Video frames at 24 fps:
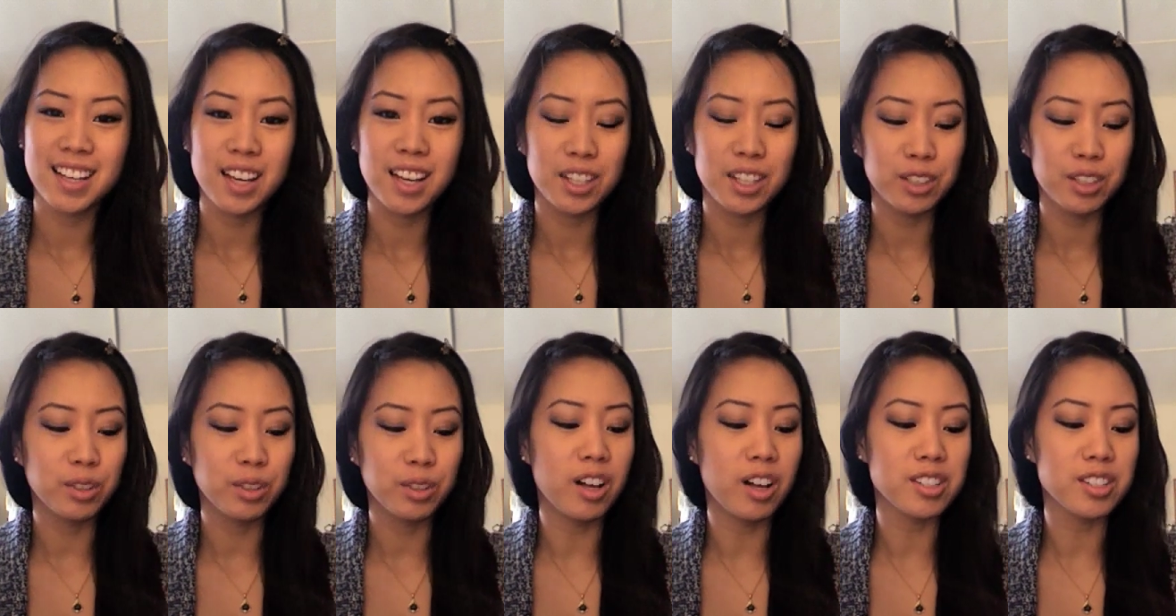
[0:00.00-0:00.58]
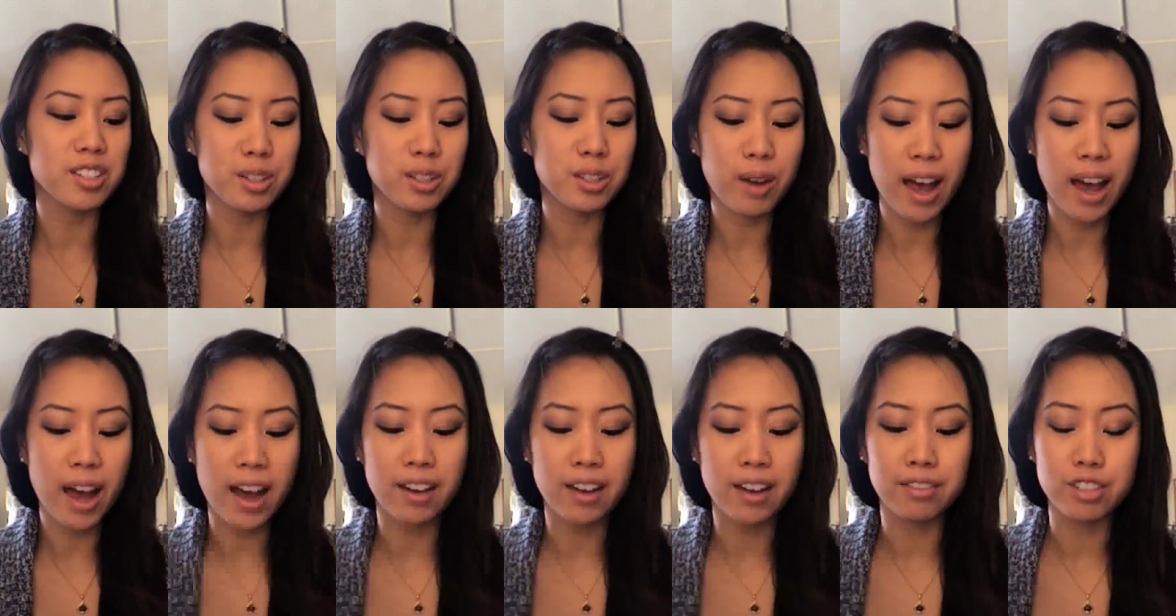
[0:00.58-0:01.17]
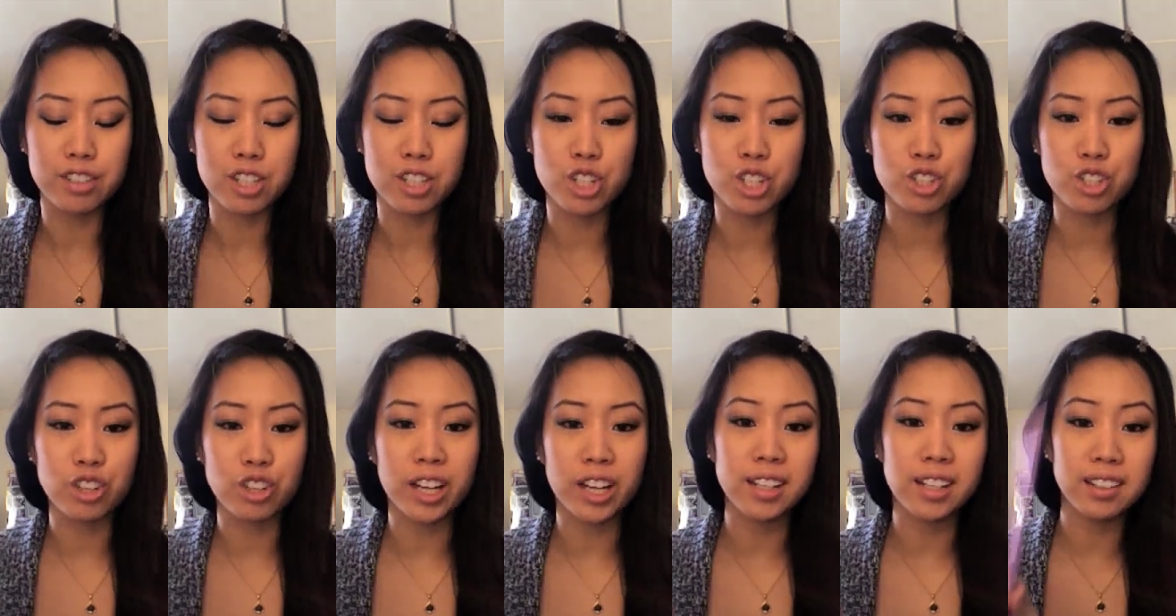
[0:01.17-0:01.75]
You'll also have
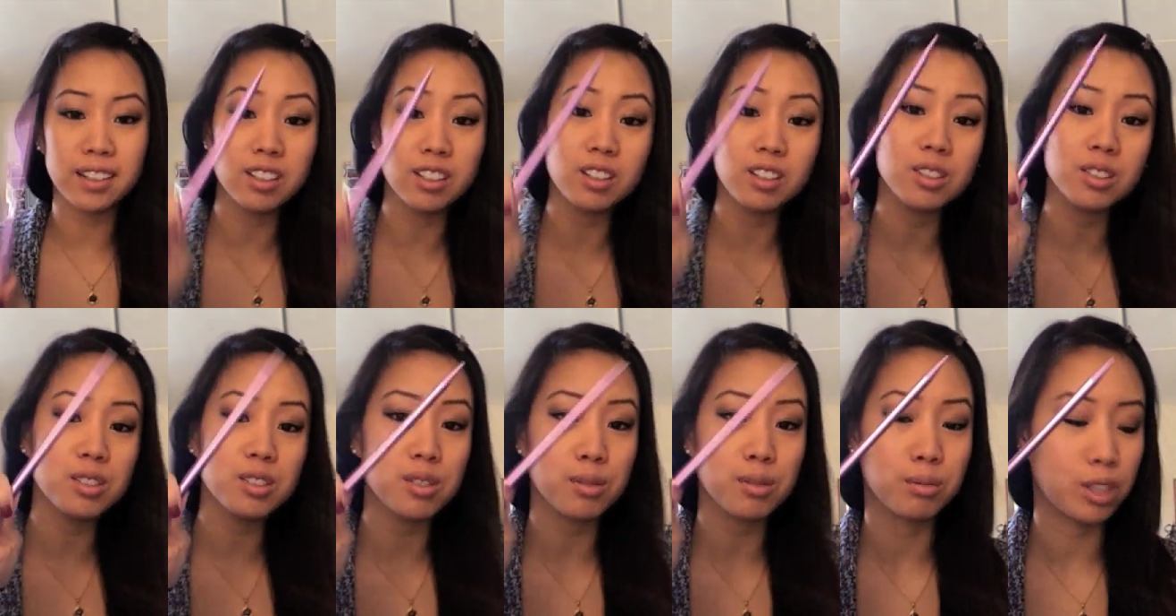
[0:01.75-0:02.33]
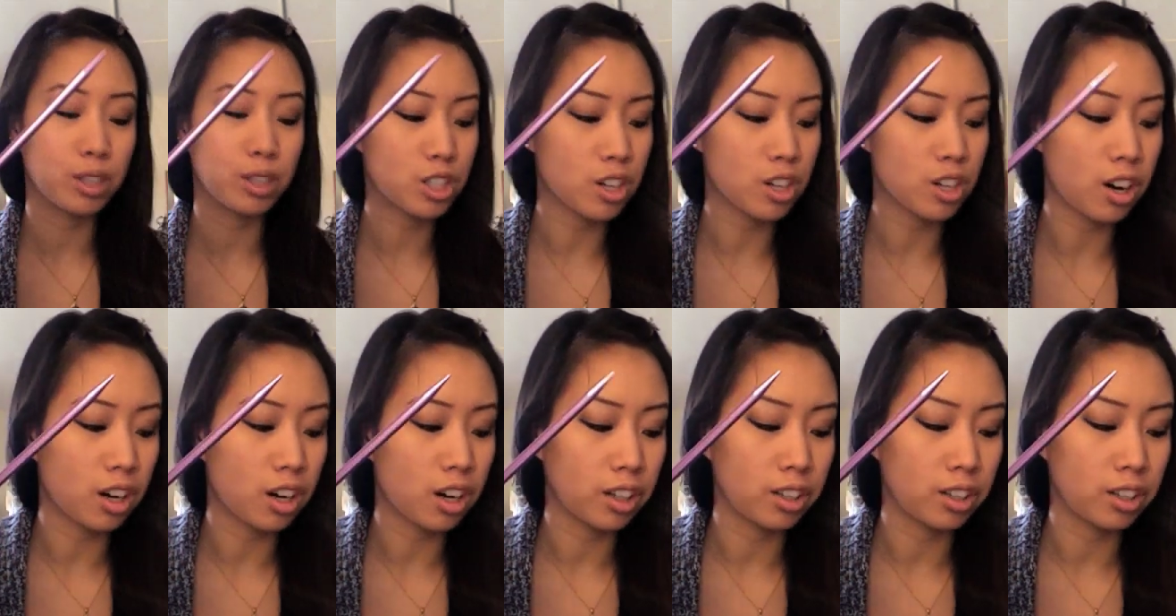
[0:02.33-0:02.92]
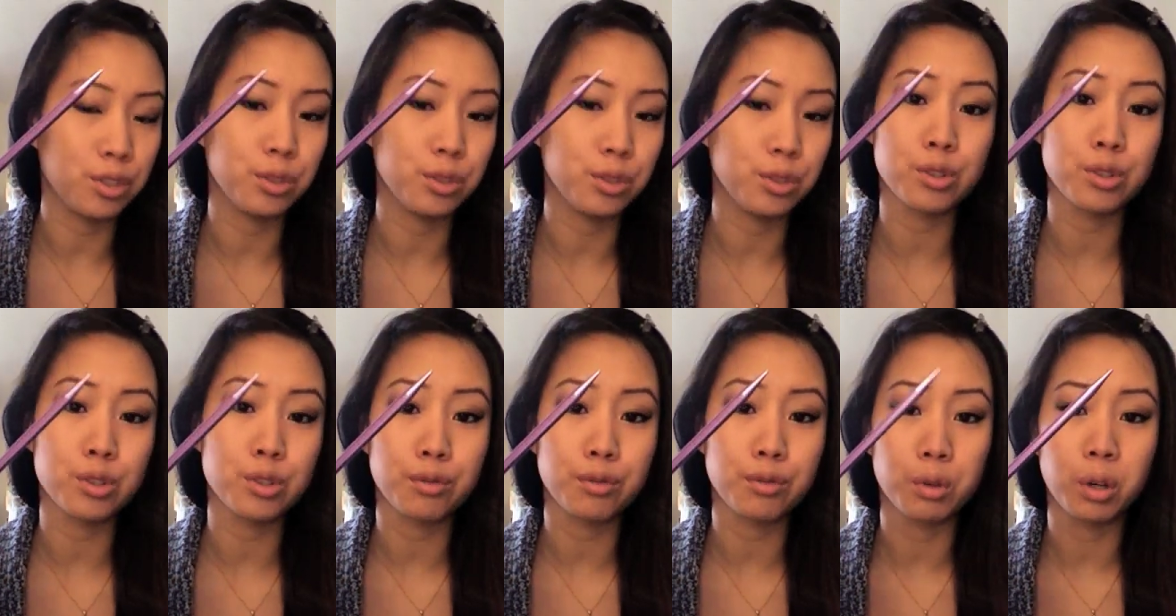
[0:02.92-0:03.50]
straight needles, which are
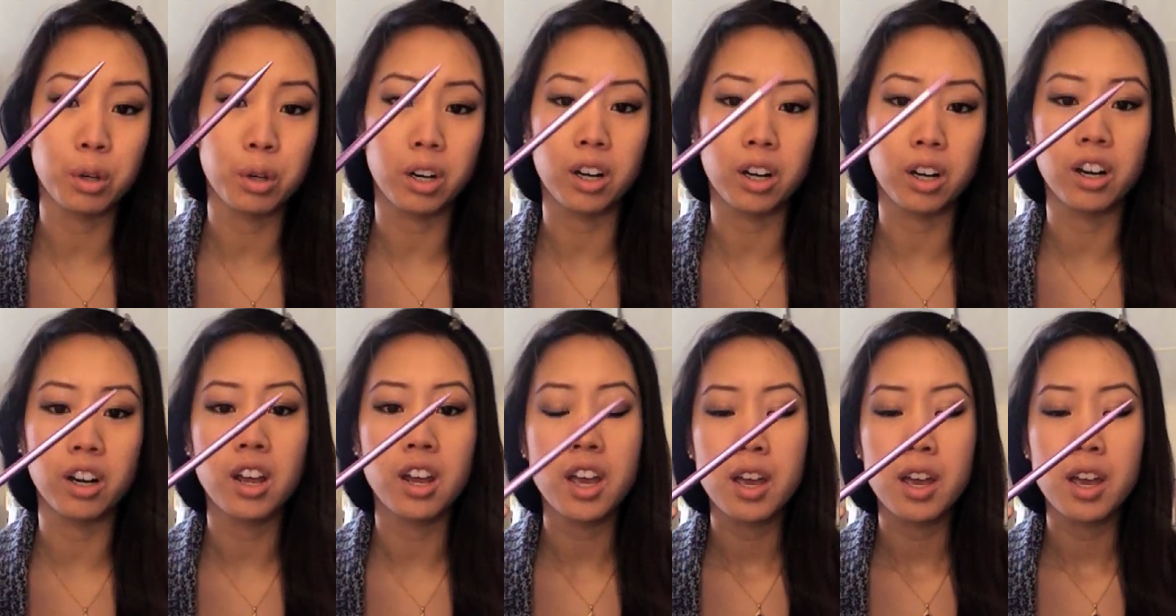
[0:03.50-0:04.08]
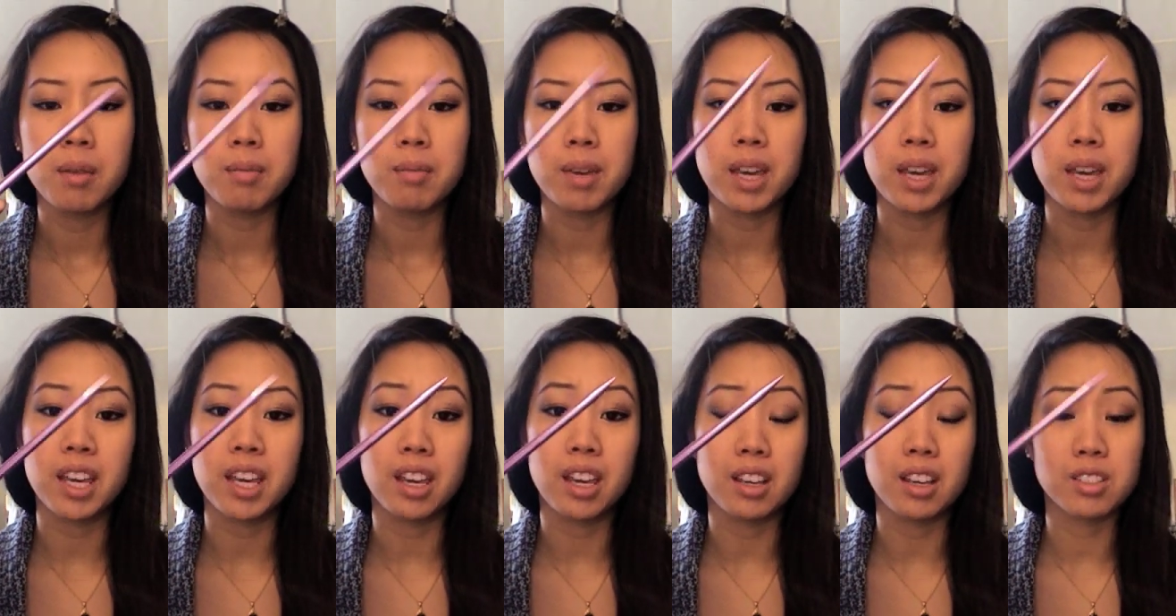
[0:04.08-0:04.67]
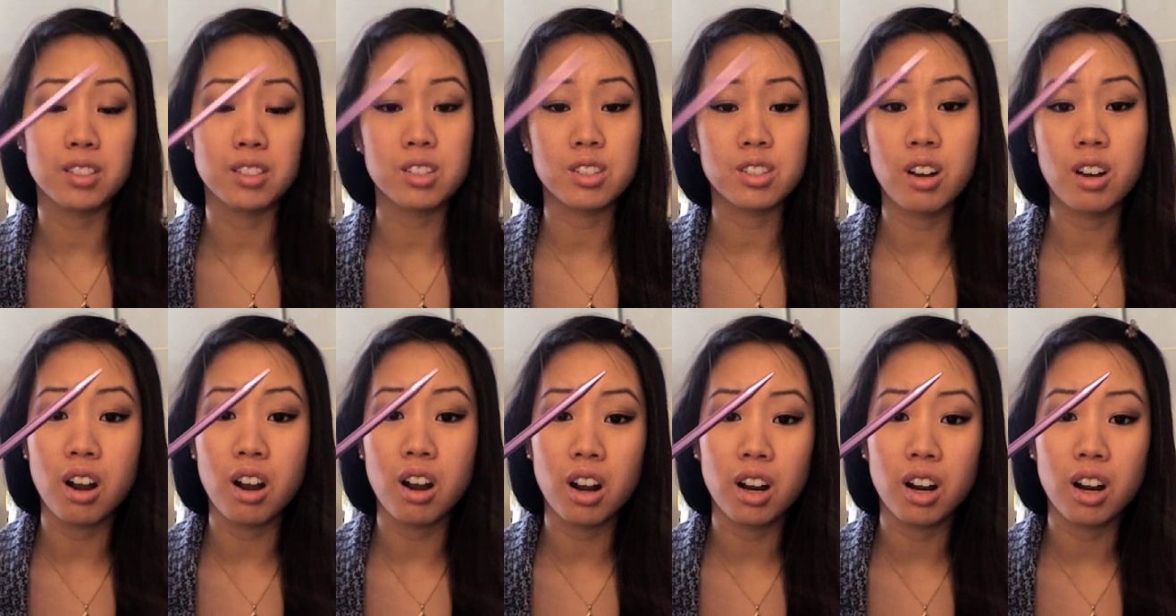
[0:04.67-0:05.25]
used for making
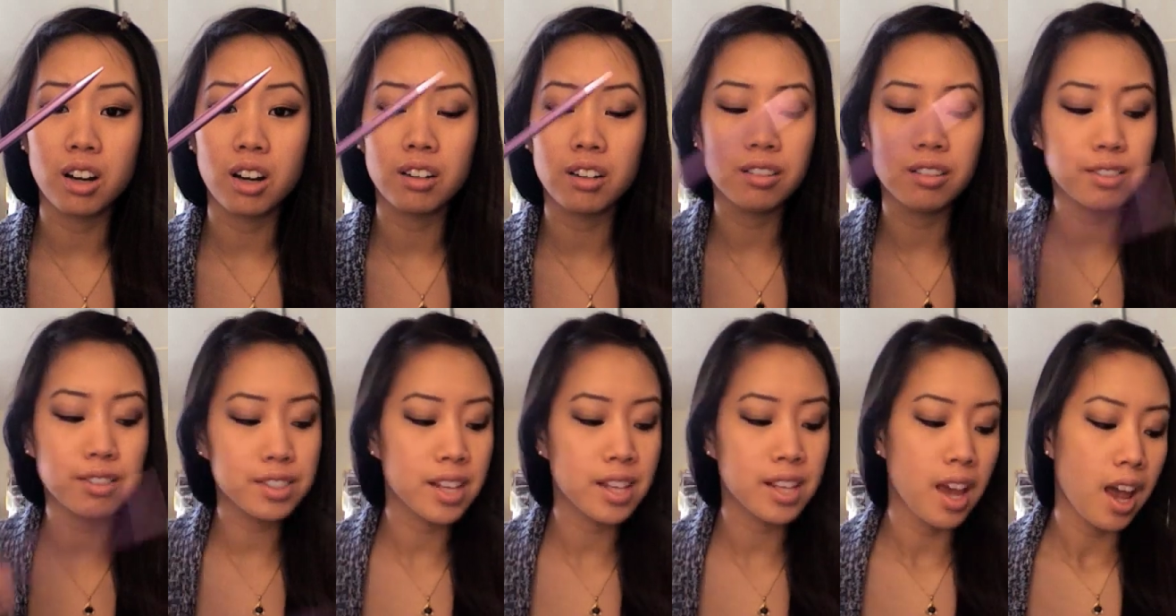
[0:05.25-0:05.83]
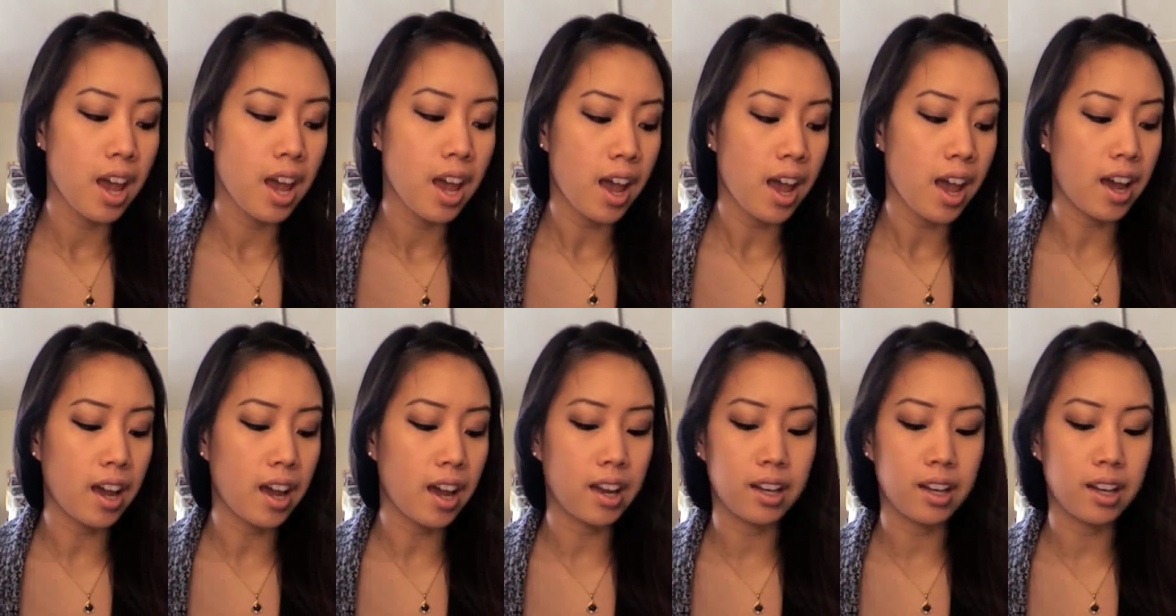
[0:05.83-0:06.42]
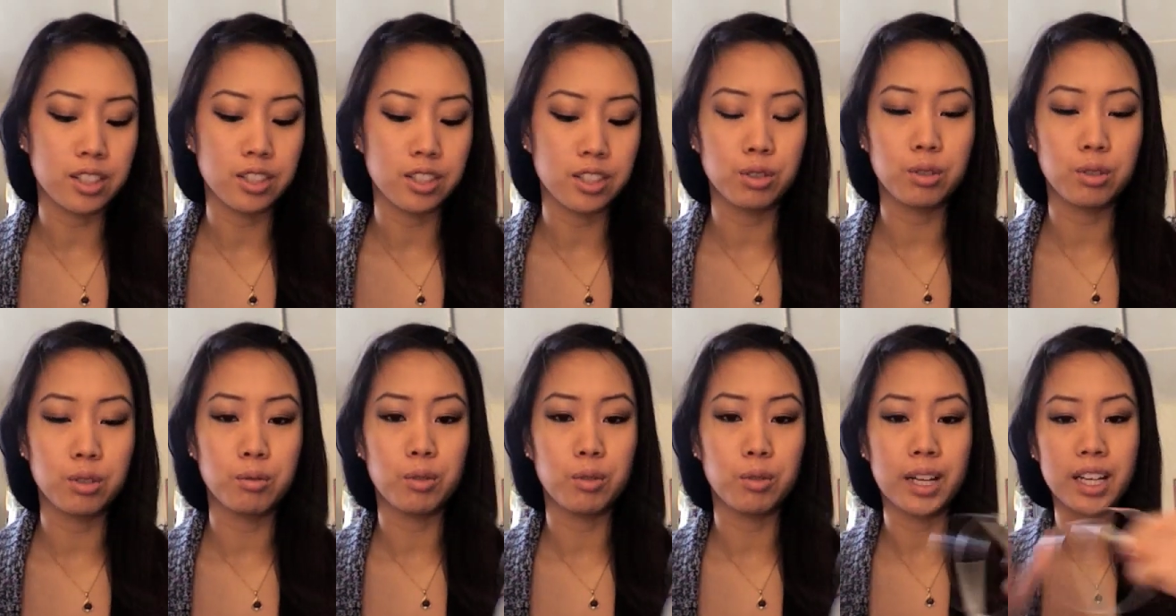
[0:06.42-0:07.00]
scarves, and you
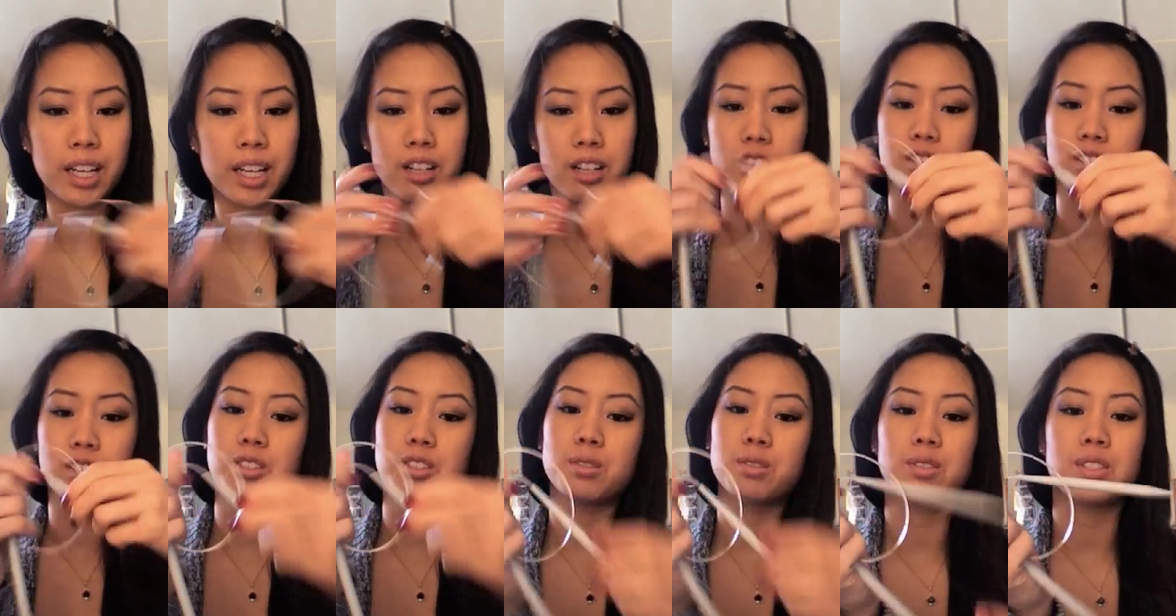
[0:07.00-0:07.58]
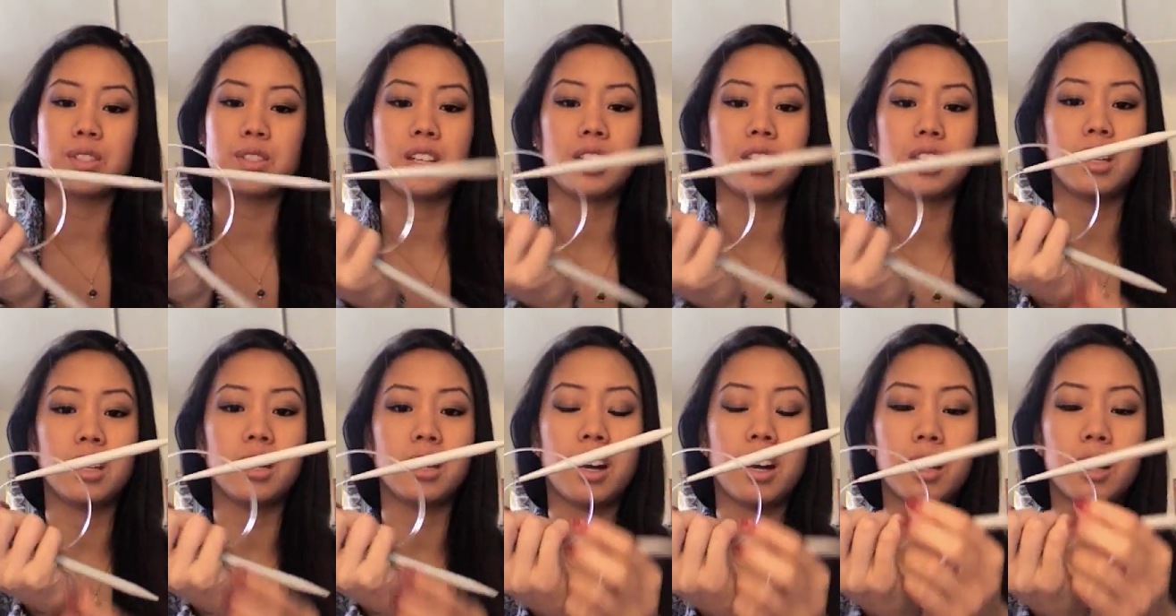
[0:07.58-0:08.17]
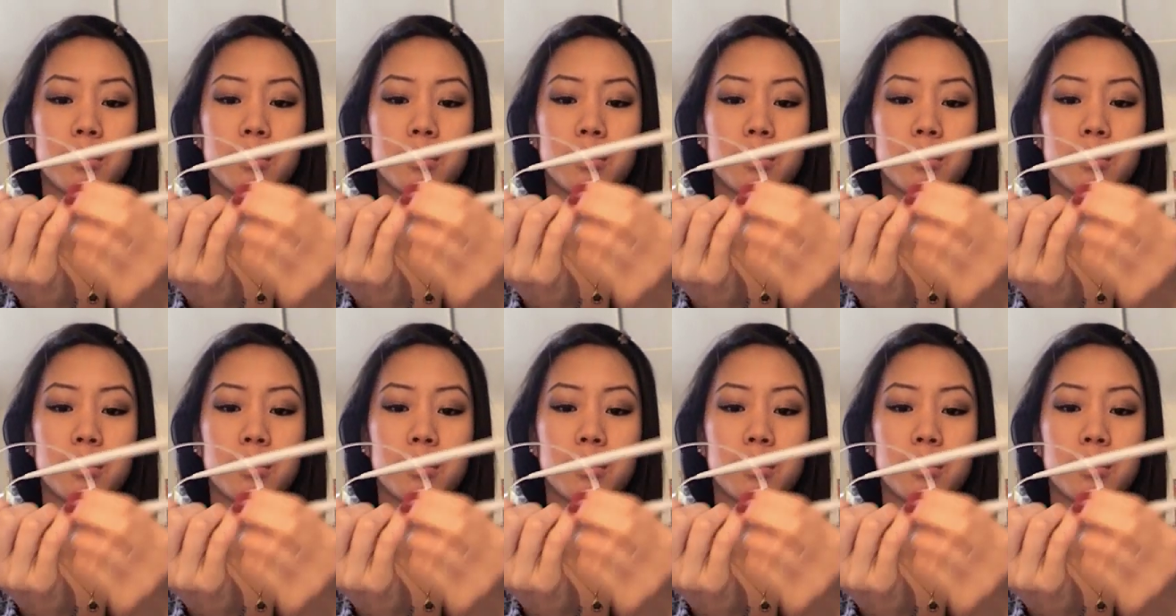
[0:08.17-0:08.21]
might also see